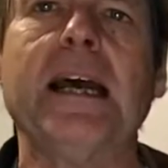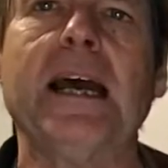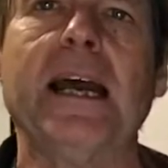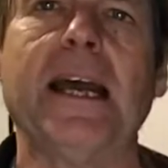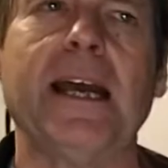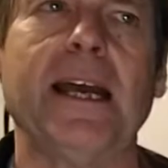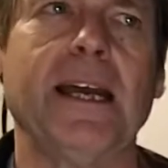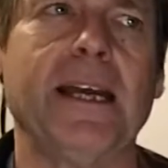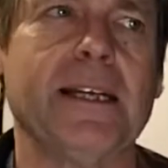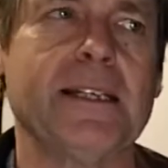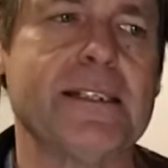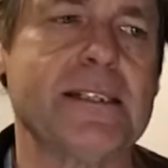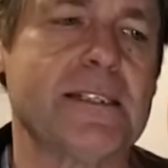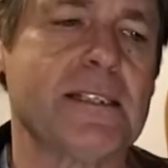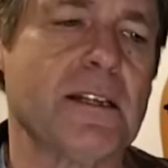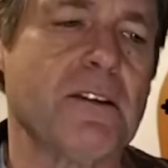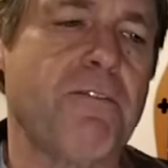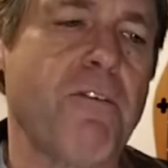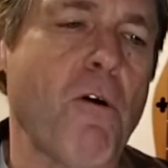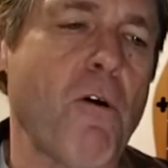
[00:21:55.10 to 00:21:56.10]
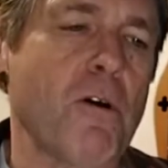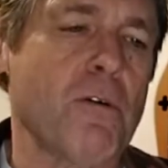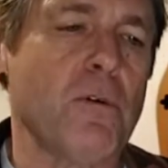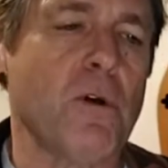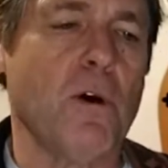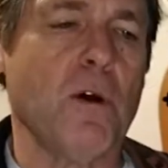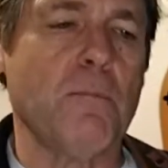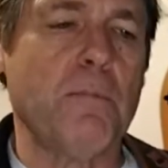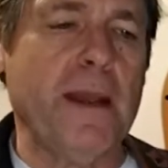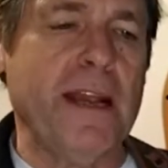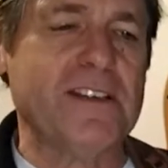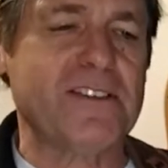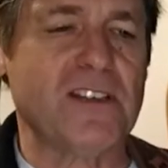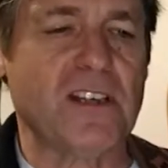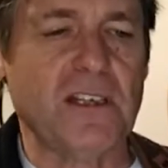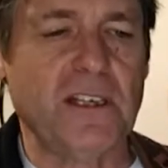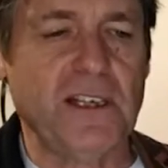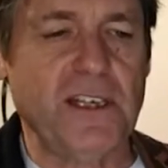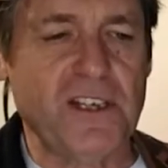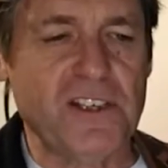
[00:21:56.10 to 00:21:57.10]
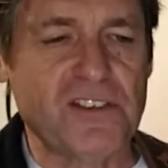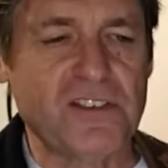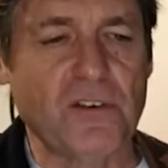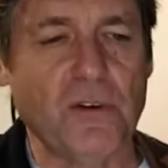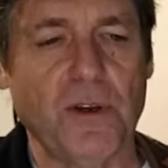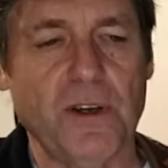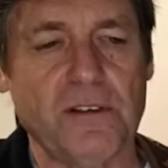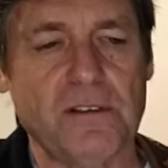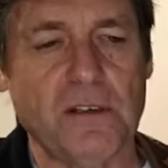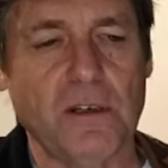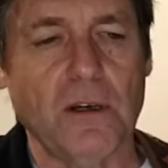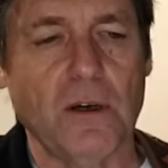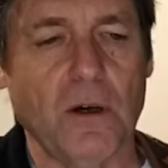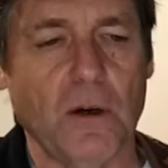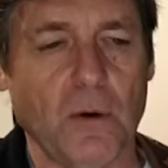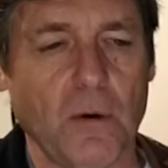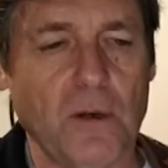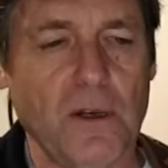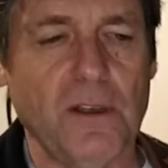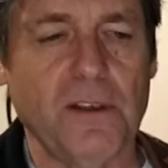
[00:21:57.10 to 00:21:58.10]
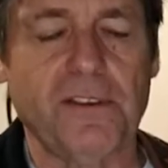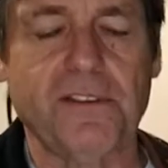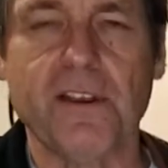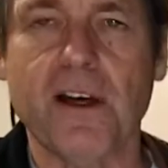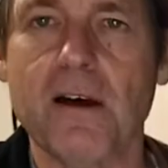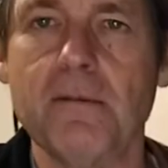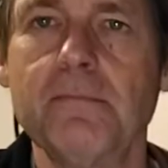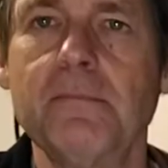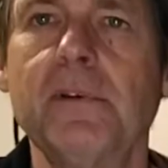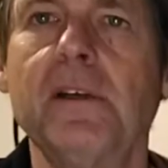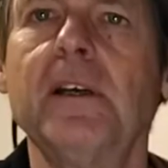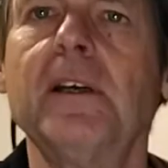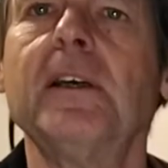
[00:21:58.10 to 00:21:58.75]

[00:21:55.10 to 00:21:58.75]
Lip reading: And the forward roll basically is going to go thumb,